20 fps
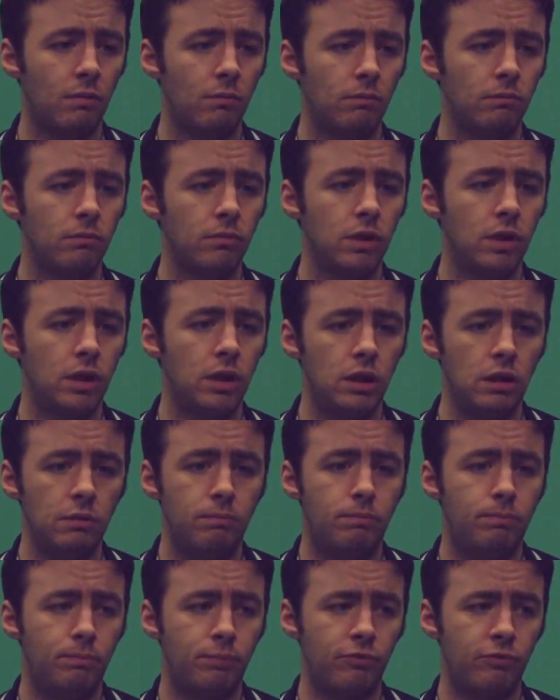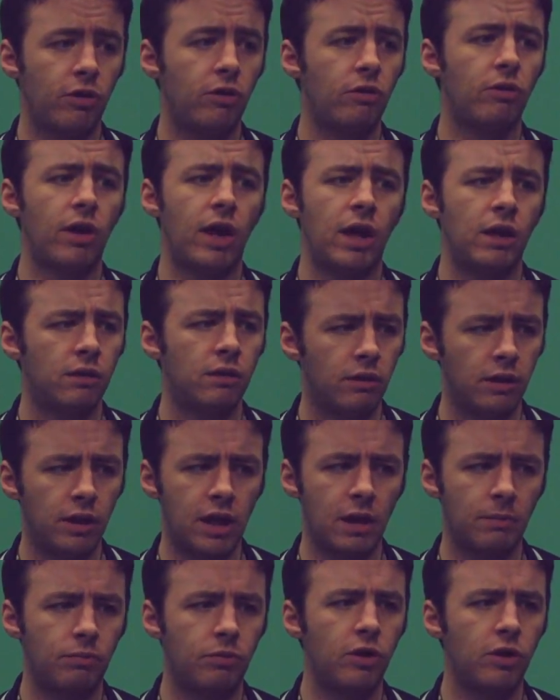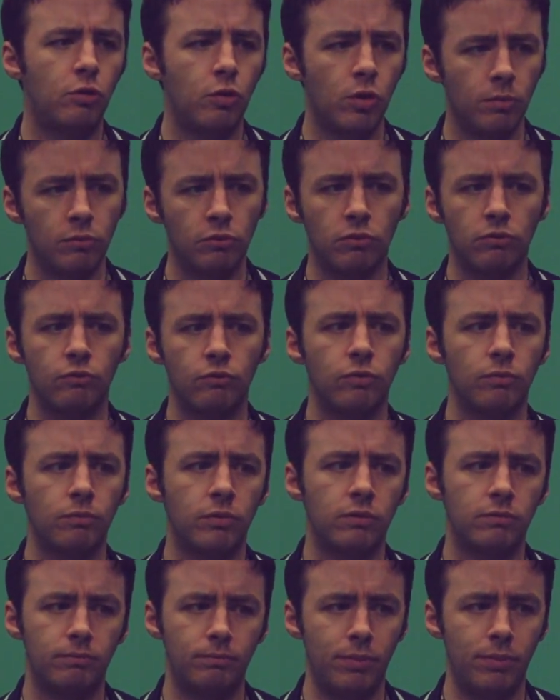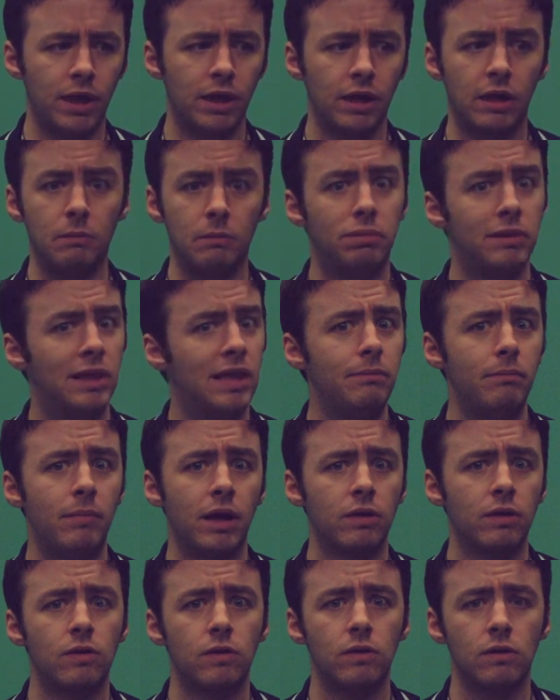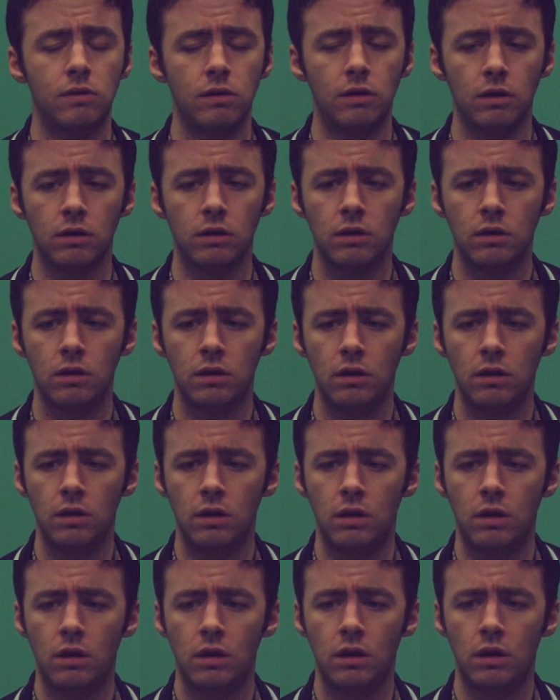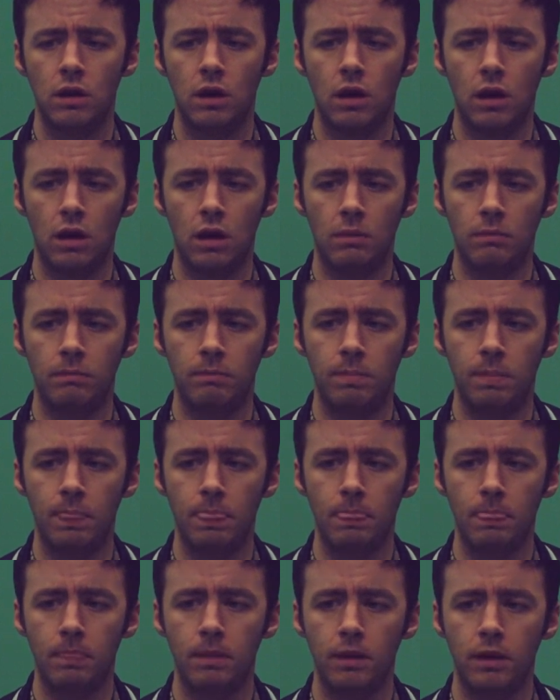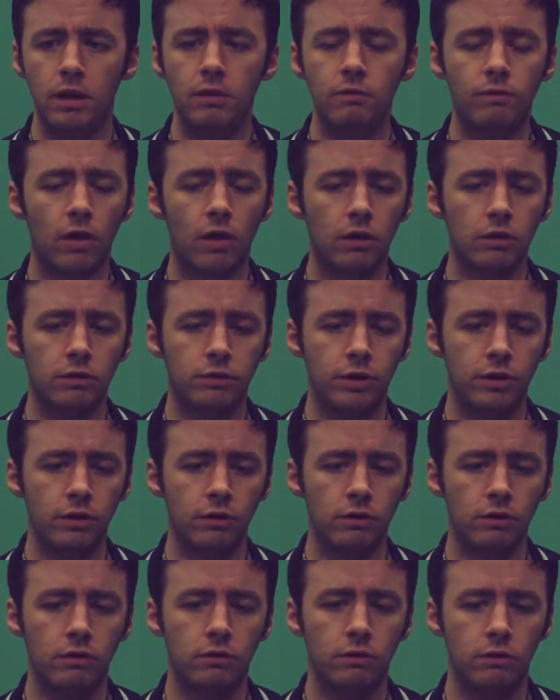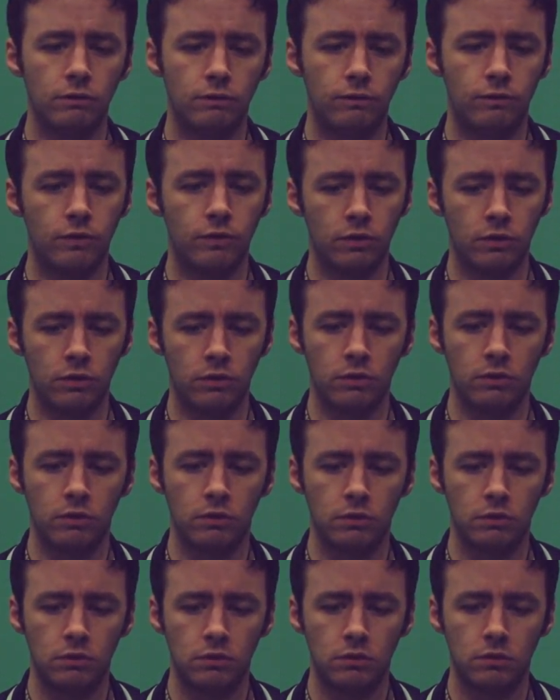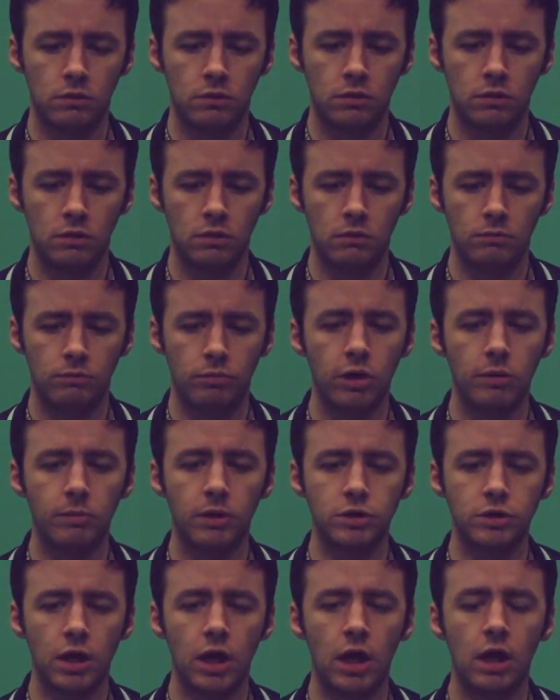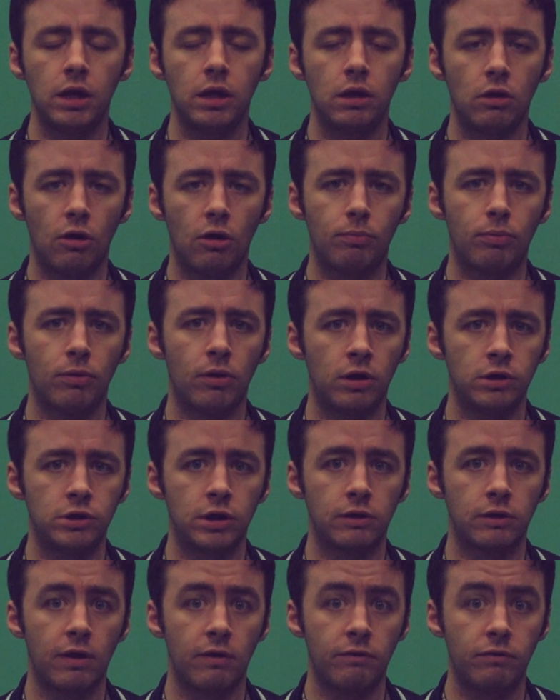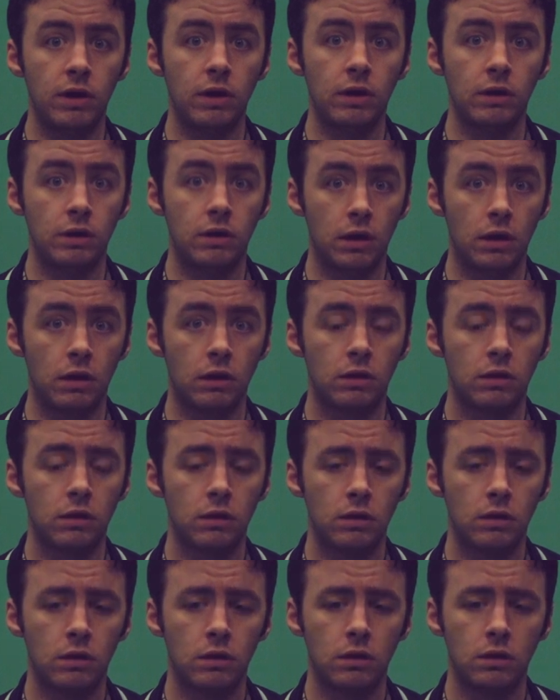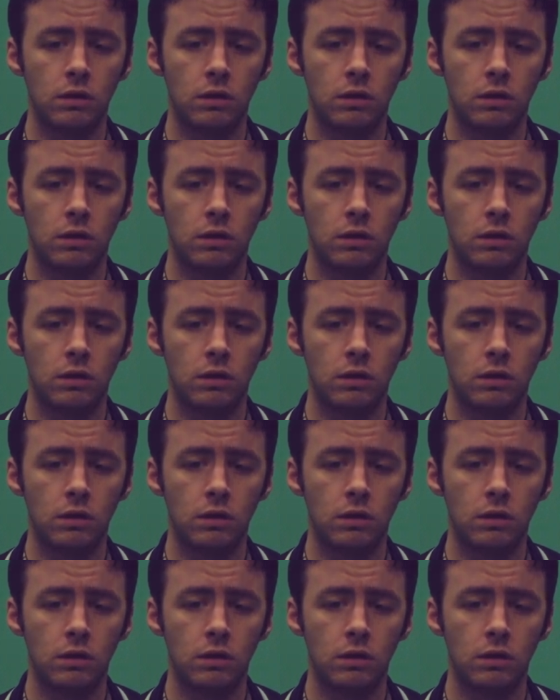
Um, he single-handedly kept the equipment room from being a complete mess this year. Um, he volunteered for pretty much any and all projects I've needed done.